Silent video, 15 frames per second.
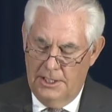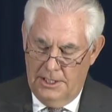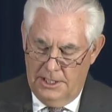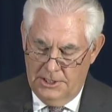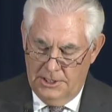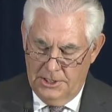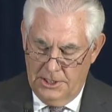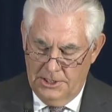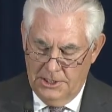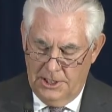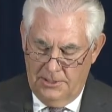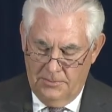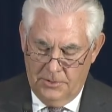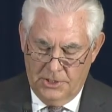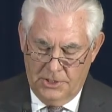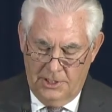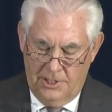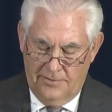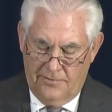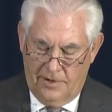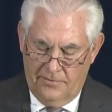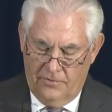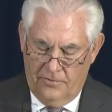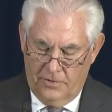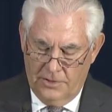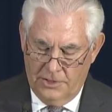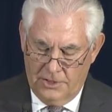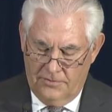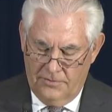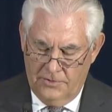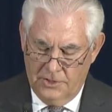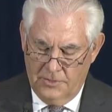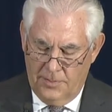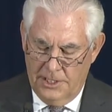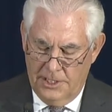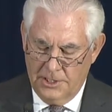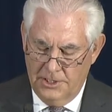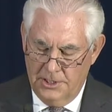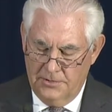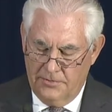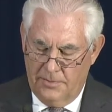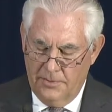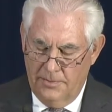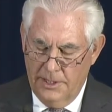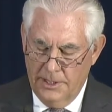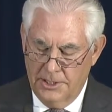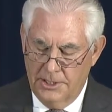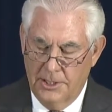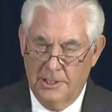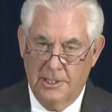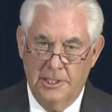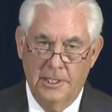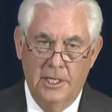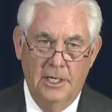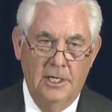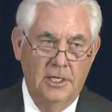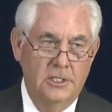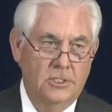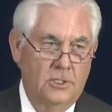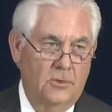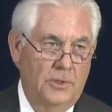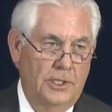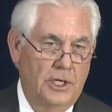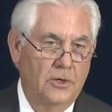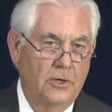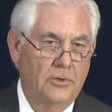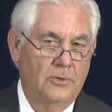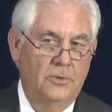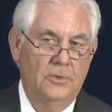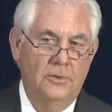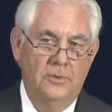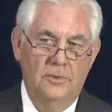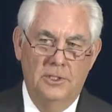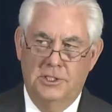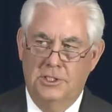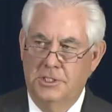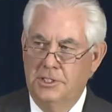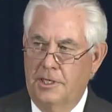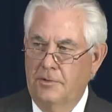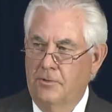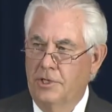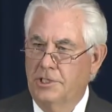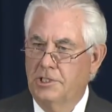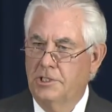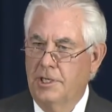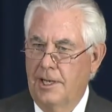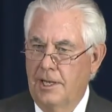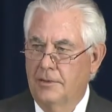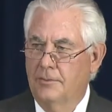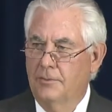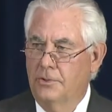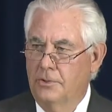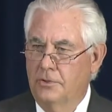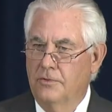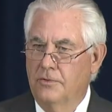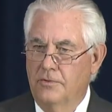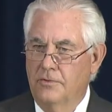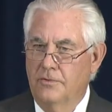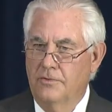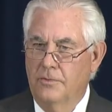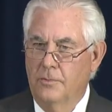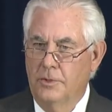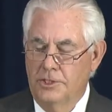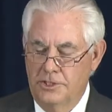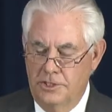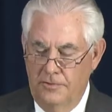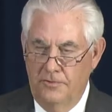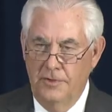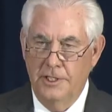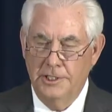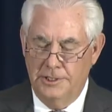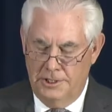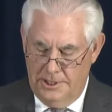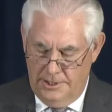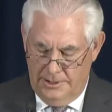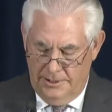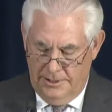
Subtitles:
and 16% of our Foreign Service specialists from the military, so we know this is a rich talent pool from which to fish.